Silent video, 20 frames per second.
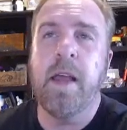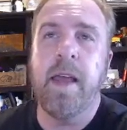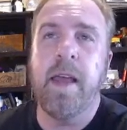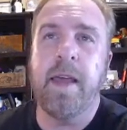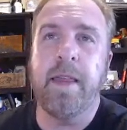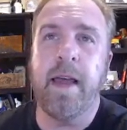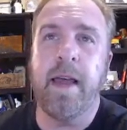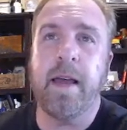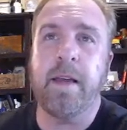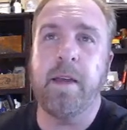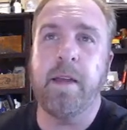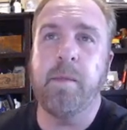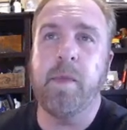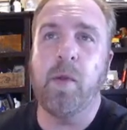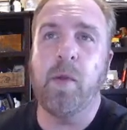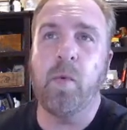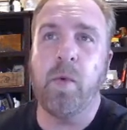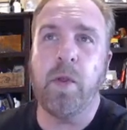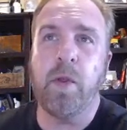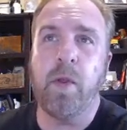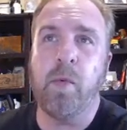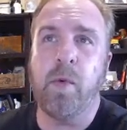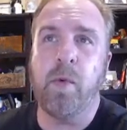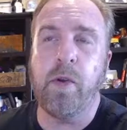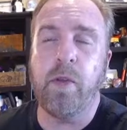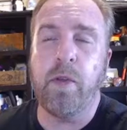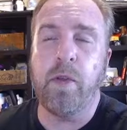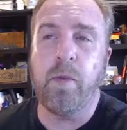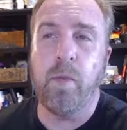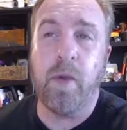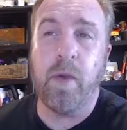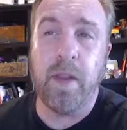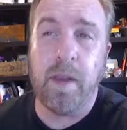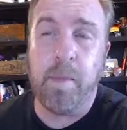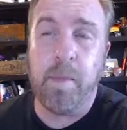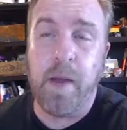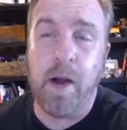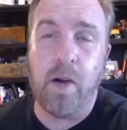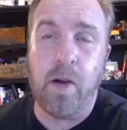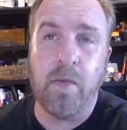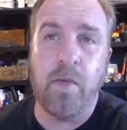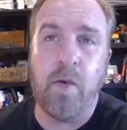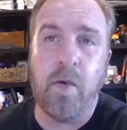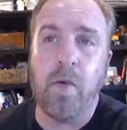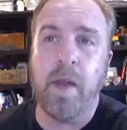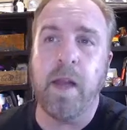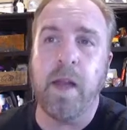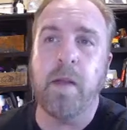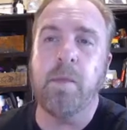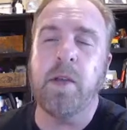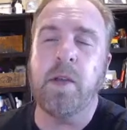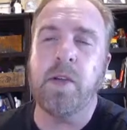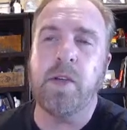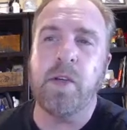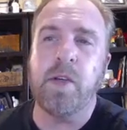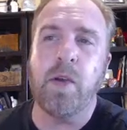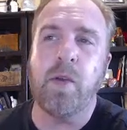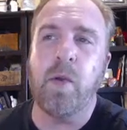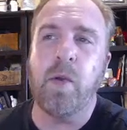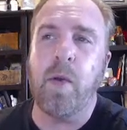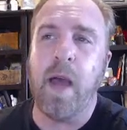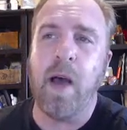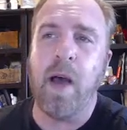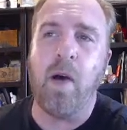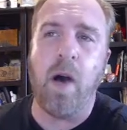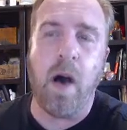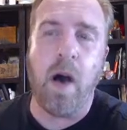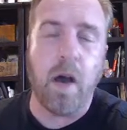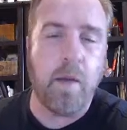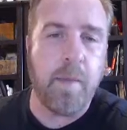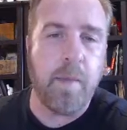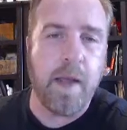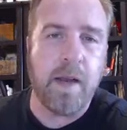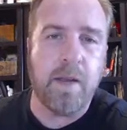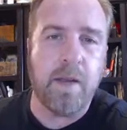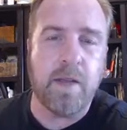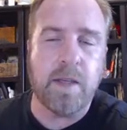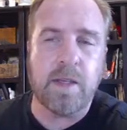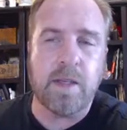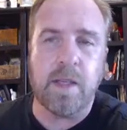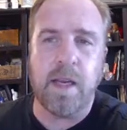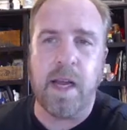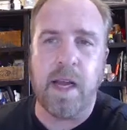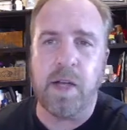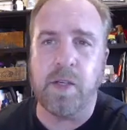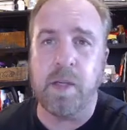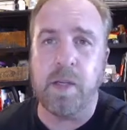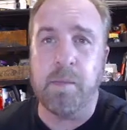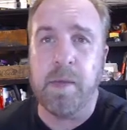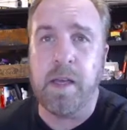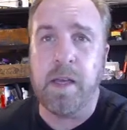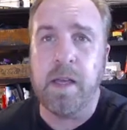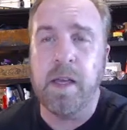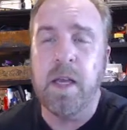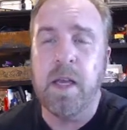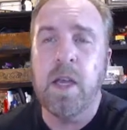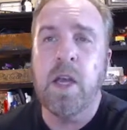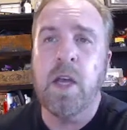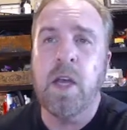that can be really, really, really powerful. And I'm going to show you how automated this can actually be.